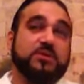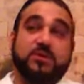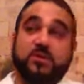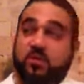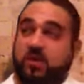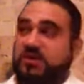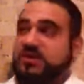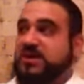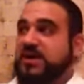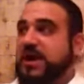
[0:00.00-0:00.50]

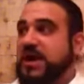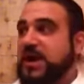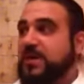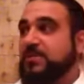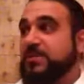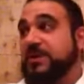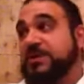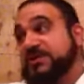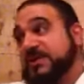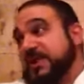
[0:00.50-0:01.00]
What's going to
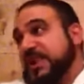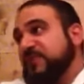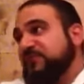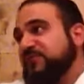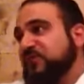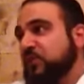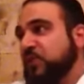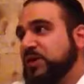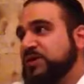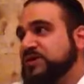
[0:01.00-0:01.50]
happen? He's going to
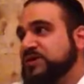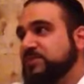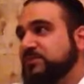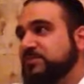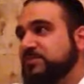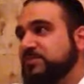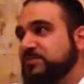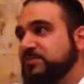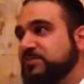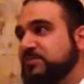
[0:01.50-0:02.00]
influence him.
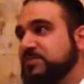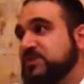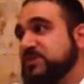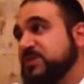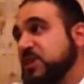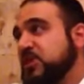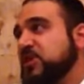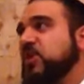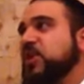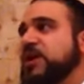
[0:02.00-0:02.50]
He says,
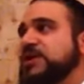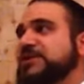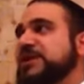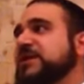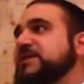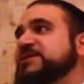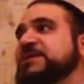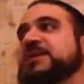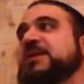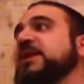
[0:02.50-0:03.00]
oh, no, he's
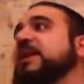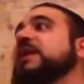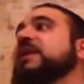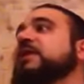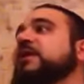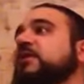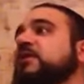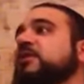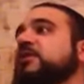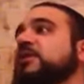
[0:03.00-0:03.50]
innocent. He
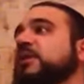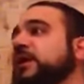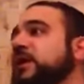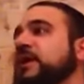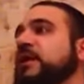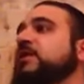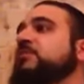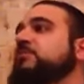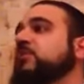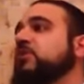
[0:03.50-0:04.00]

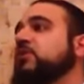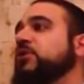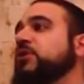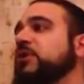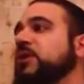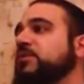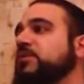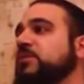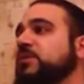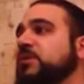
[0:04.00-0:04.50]
didn't murder
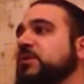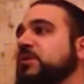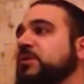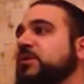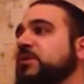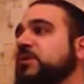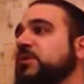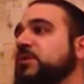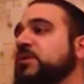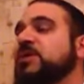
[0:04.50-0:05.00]
them.
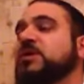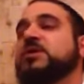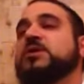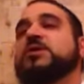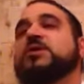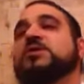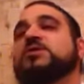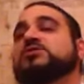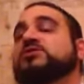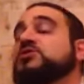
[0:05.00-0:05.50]

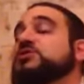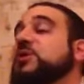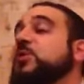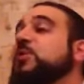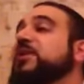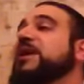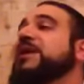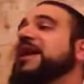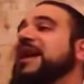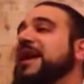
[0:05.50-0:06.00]
So
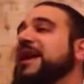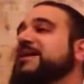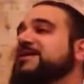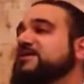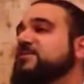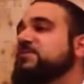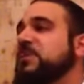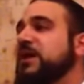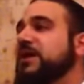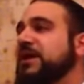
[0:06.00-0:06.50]
someone that
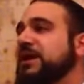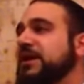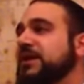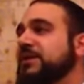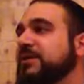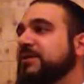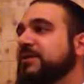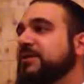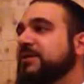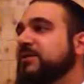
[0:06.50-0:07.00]
has
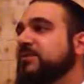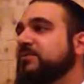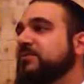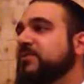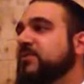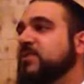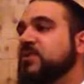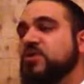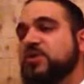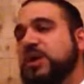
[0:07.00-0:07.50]
money,
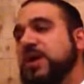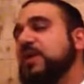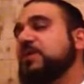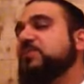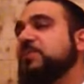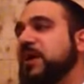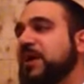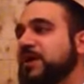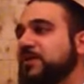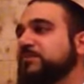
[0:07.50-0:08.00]
you can't
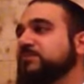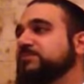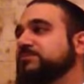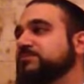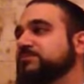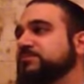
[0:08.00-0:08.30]
buy him.